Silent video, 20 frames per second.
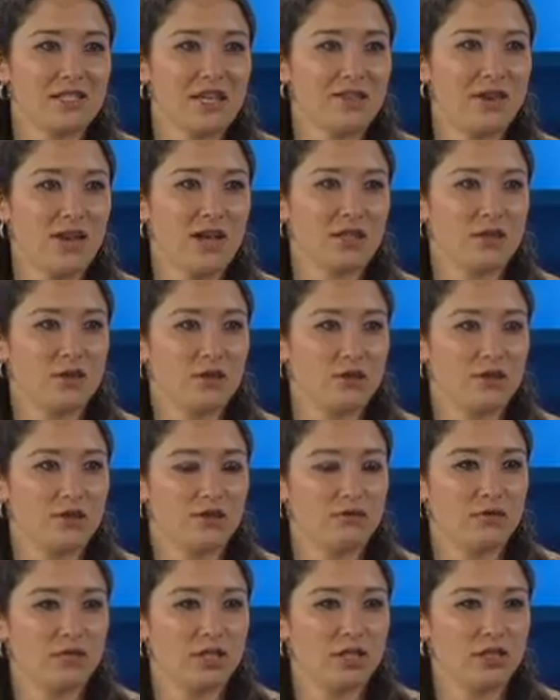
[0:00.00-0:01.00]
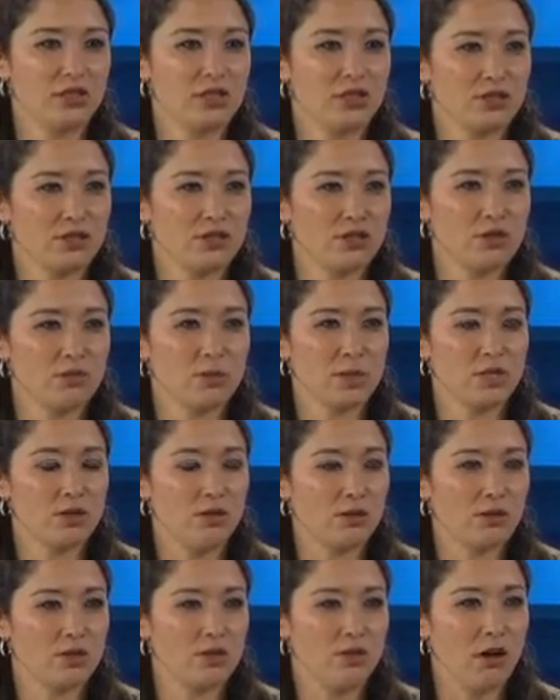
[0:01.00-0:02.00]
have argued that religion should be
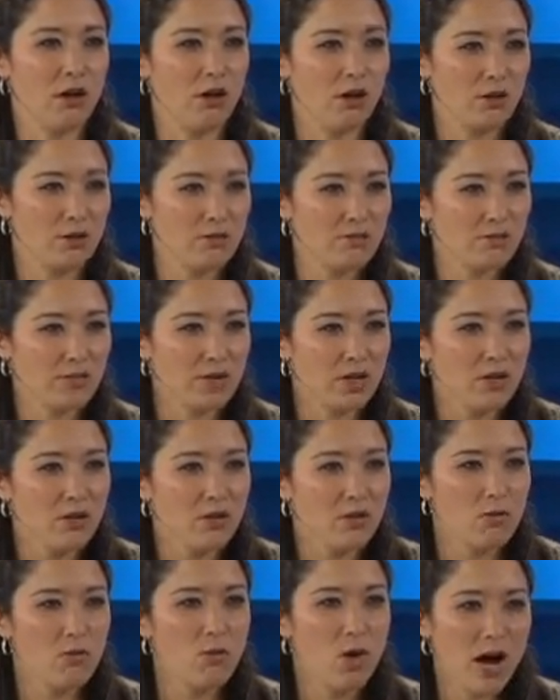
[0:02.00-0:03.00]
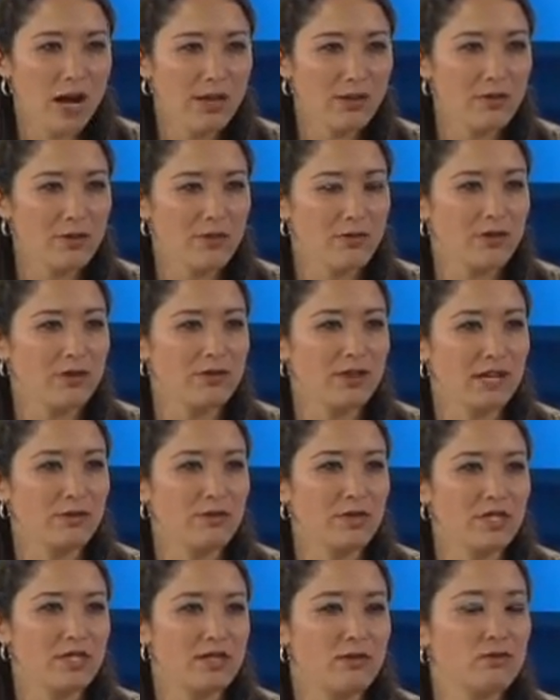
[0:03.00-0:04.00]
taught at home. Why do you think there is a